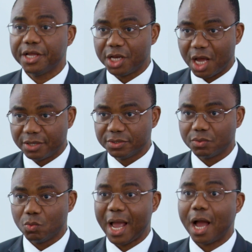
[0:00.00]
know,
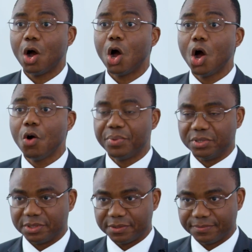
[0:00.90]
we are
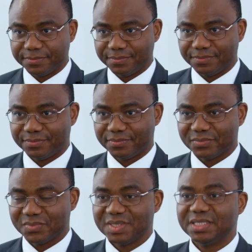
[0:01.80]
open,
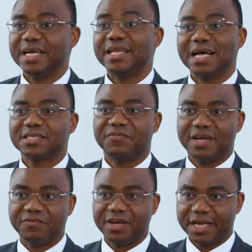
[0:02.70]
then that's
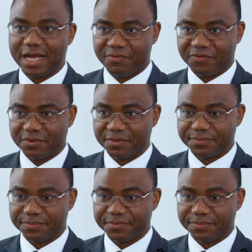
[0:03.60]
very, very helpful.